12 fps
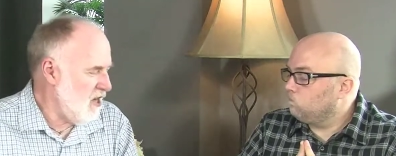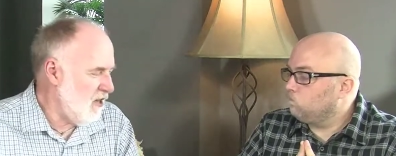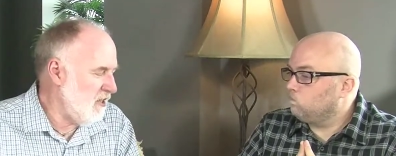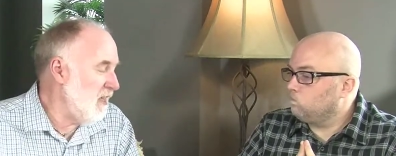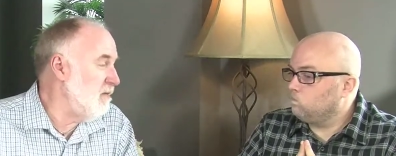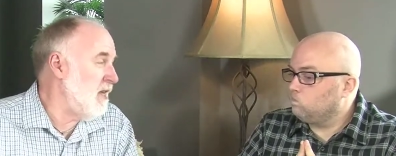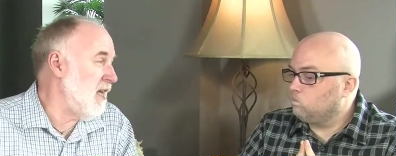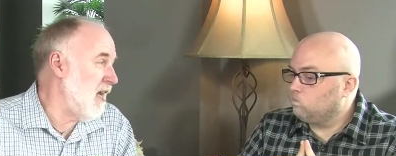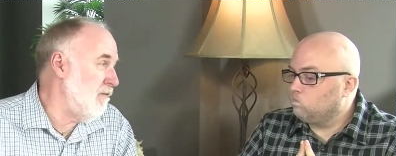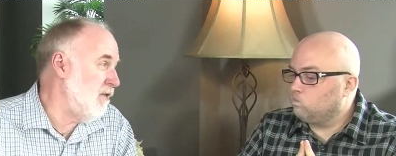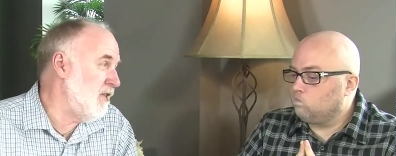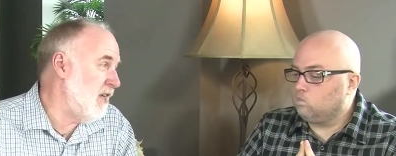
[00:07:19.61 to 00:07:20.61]
Speaker 1: You know, it seems like
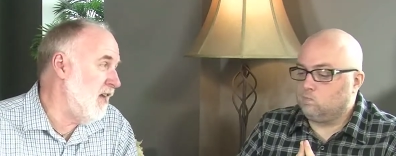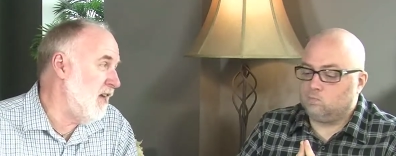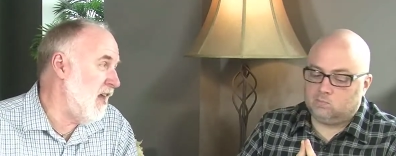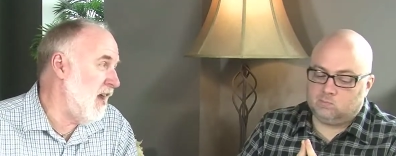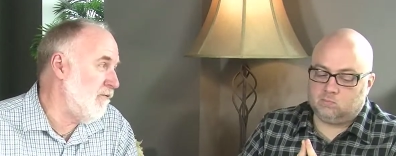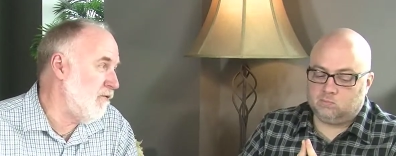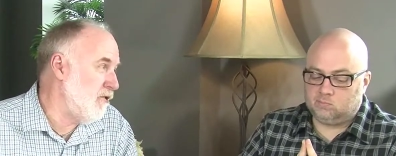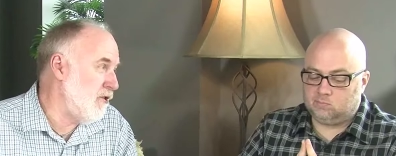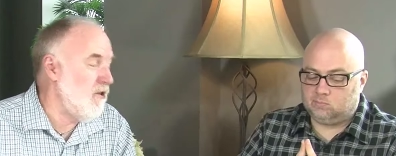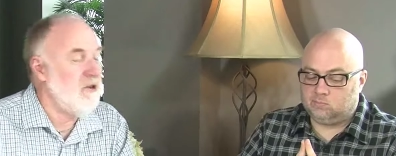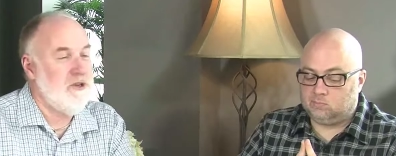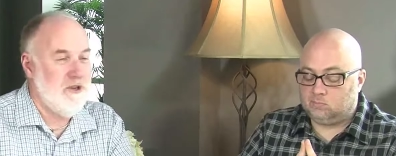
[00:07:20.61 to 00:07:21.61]
every Sunday after
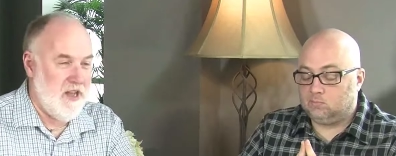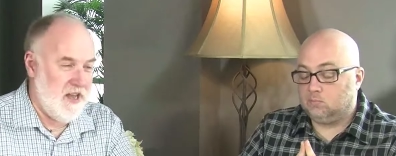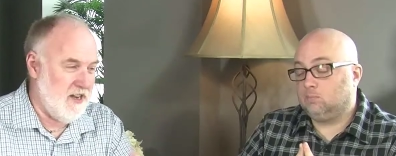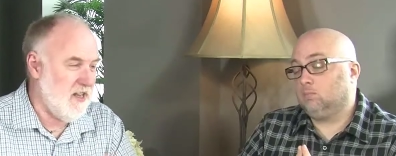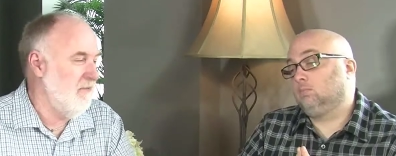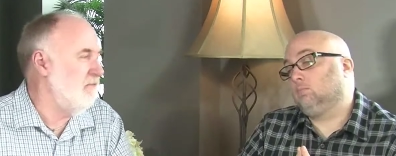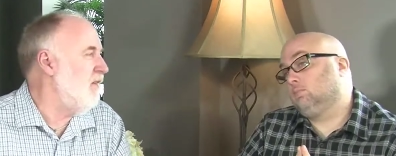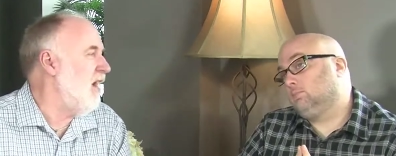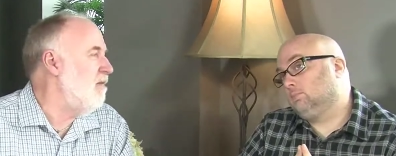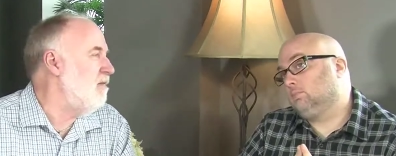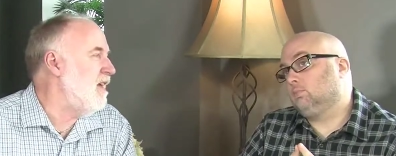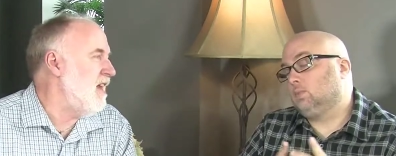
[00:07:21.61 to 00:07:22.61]
church, you got to come
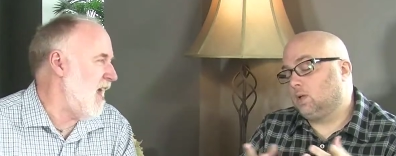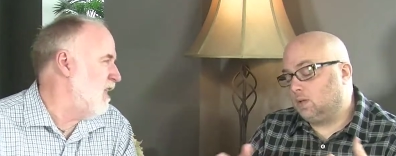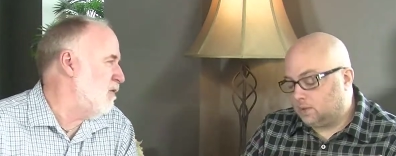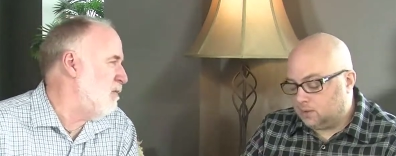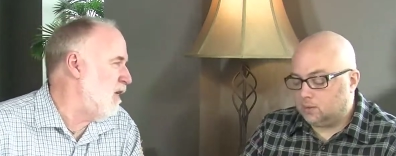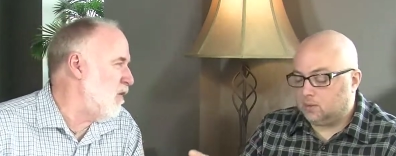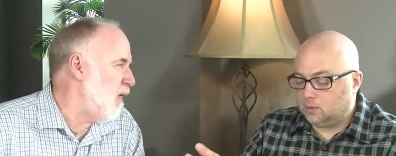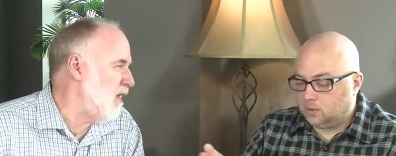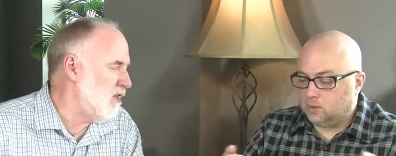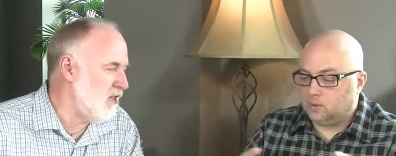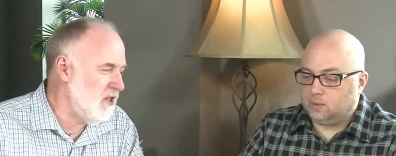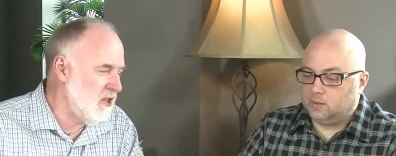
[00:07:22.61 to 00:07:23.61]
find me and ask me a
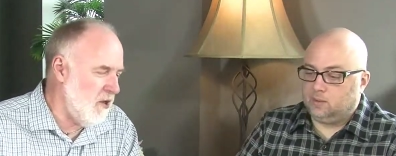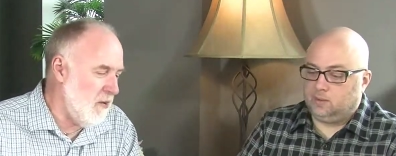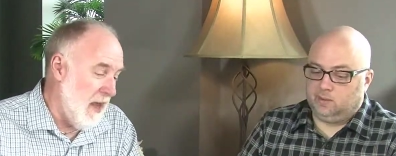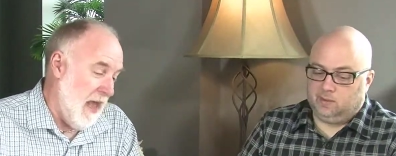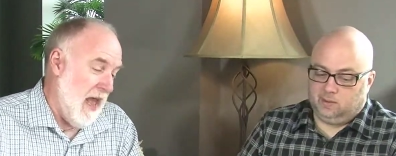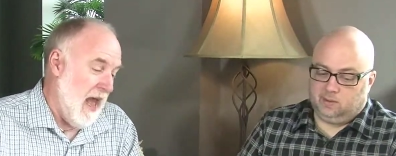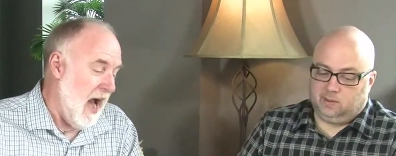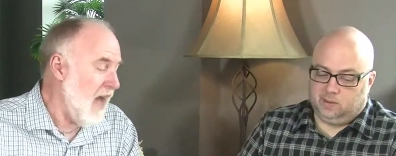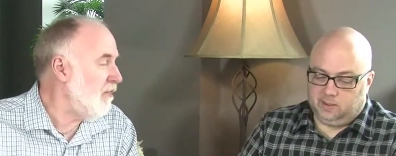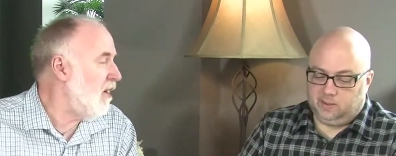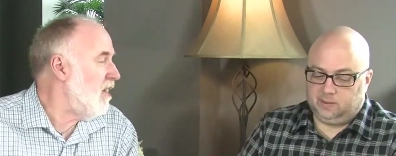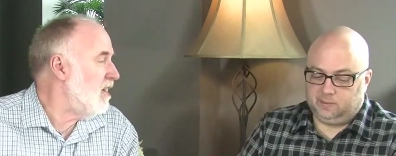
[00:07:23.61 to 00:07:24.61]
question. So I
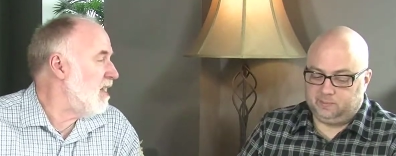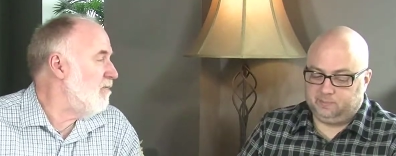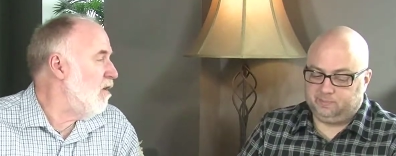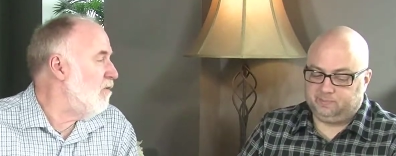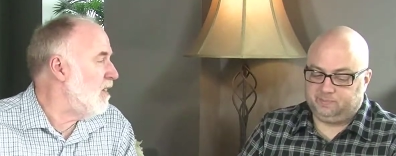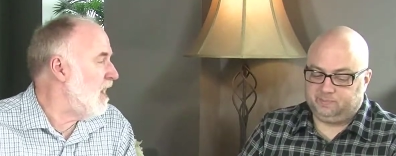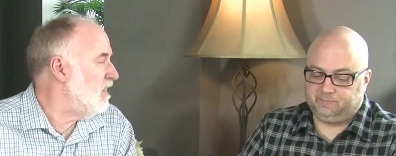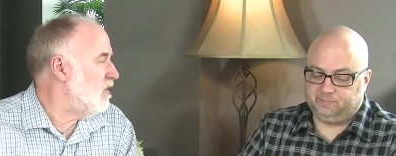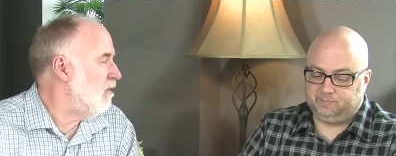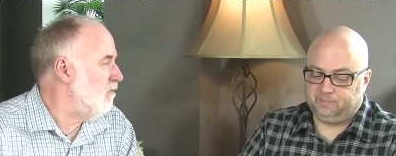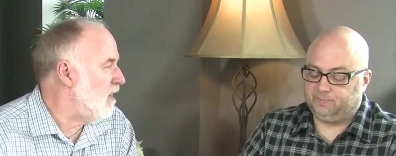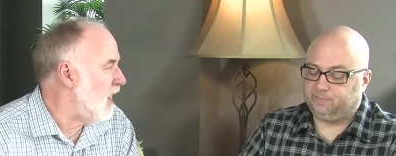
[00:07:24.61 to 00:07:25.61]
thought I'd come over and ask
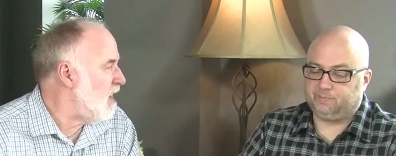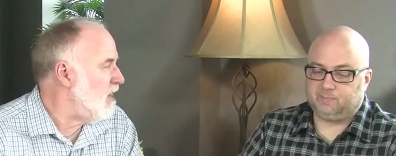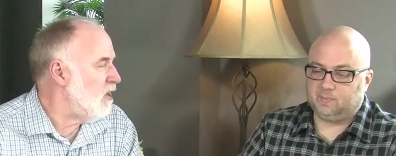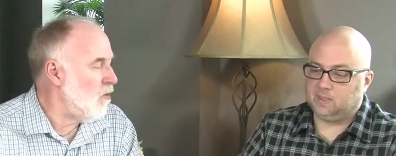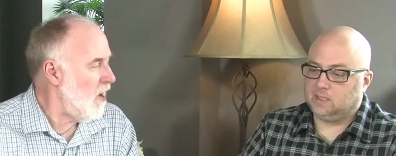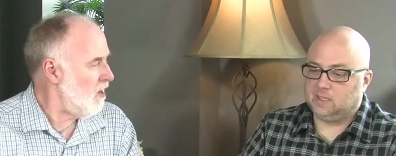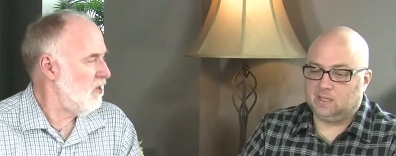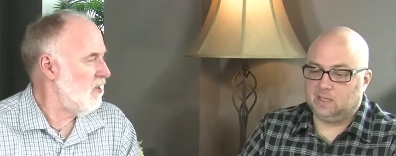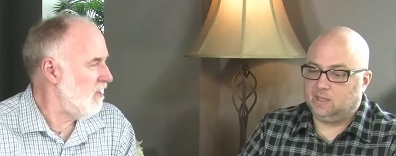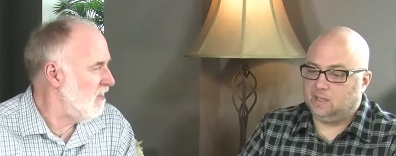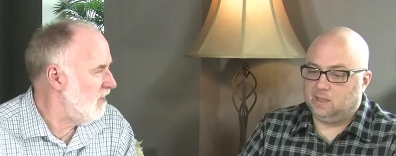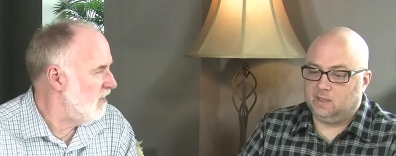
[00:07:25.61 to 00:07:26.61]
you if you got any
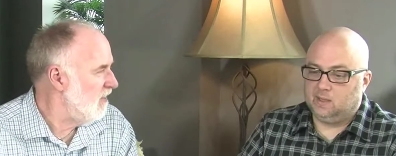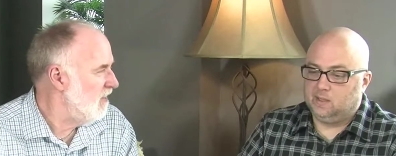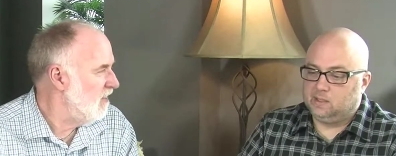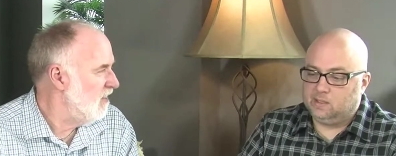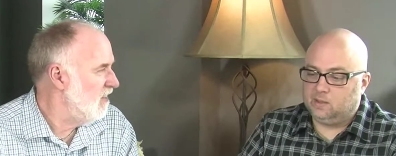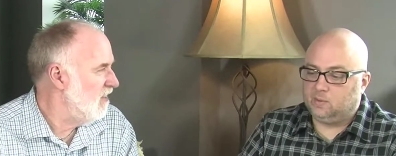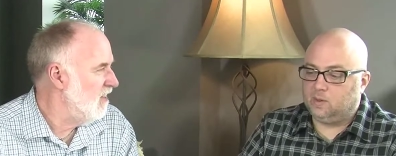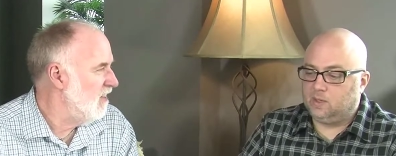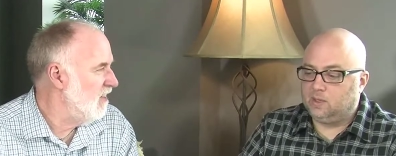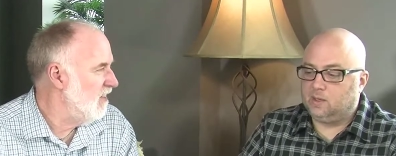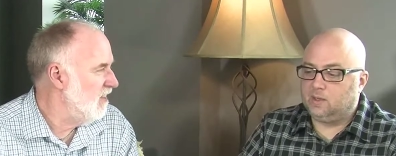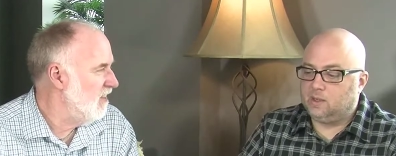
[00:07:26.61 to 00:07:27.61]
questions. You know
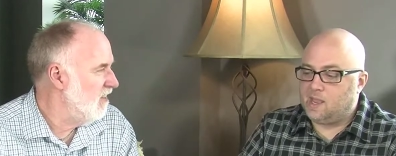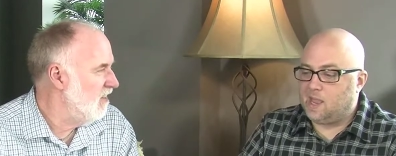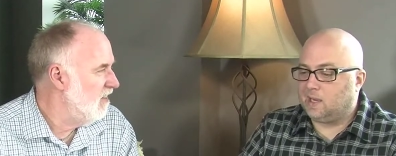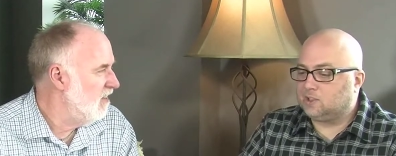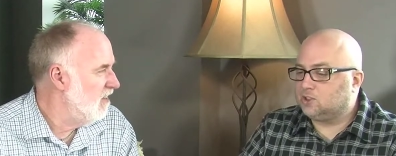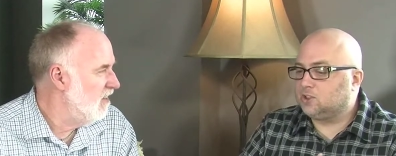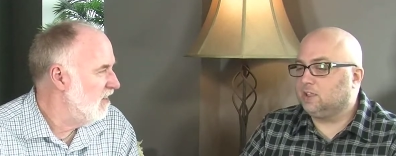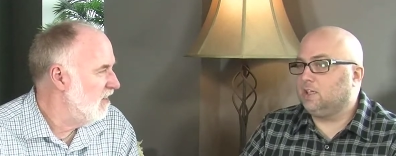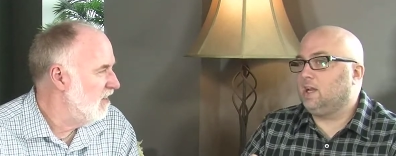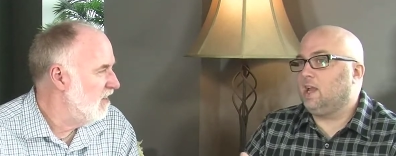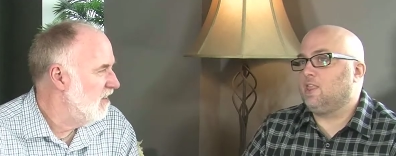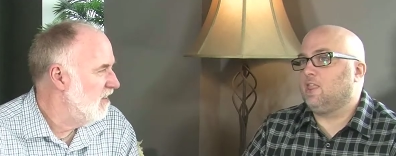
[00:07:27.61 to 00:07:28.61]
what?
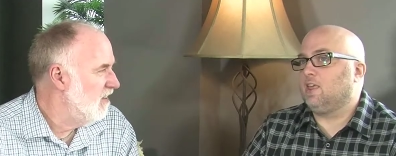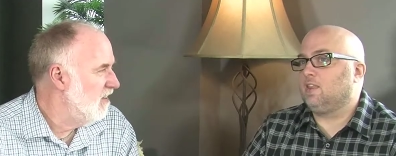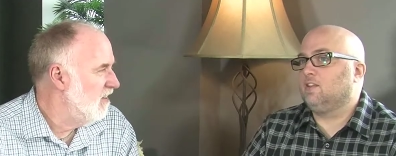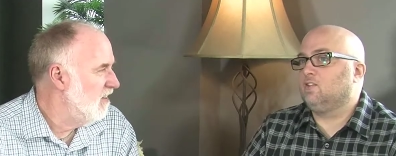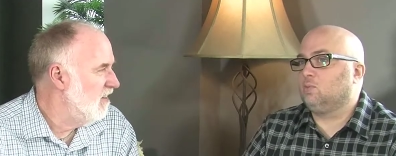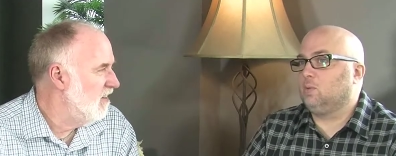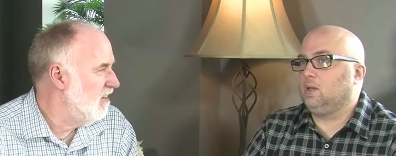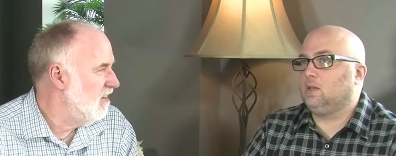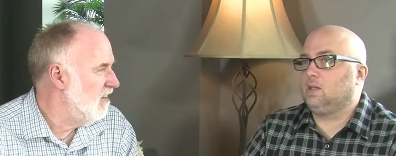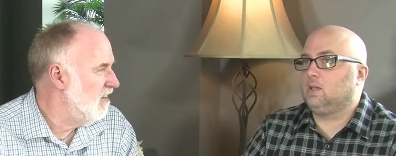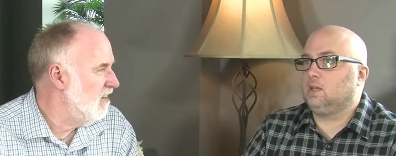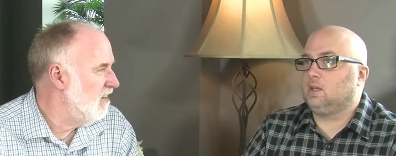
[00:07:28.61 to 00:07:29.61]
Actually, I think this
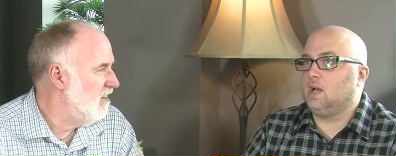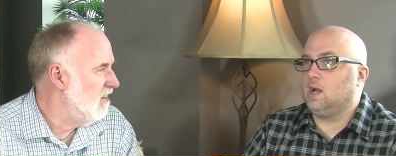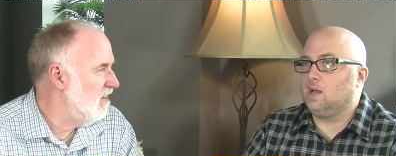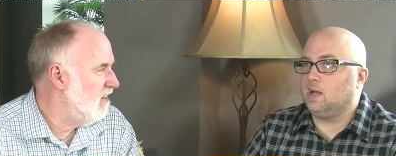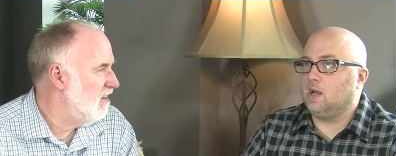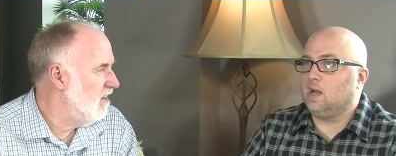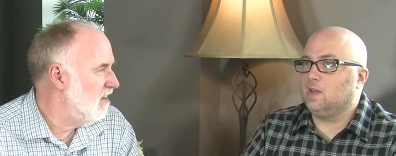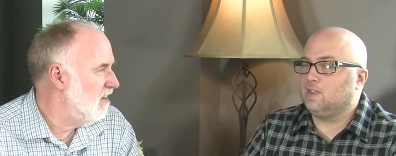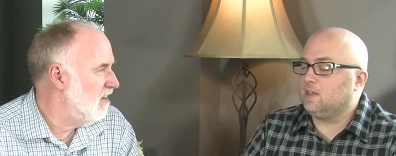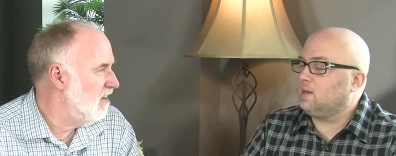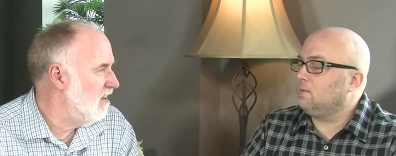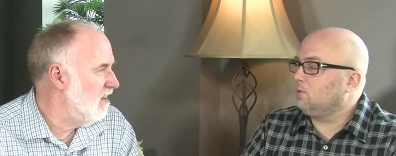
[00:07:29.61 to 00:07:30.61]
week,
Speaker 2: I
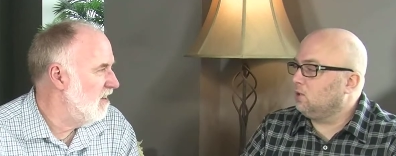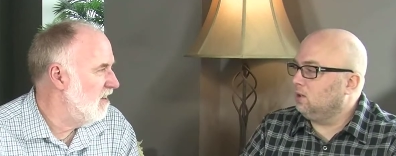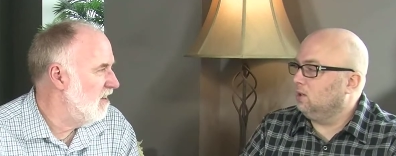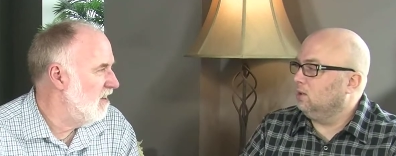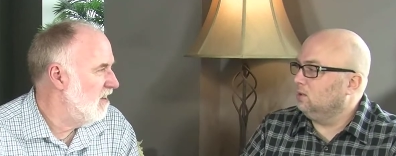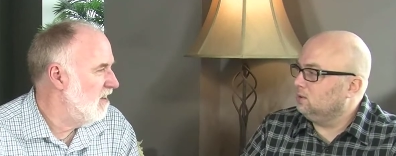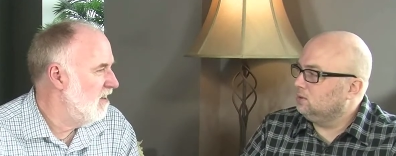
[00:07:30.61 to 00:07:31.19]
think I'm good.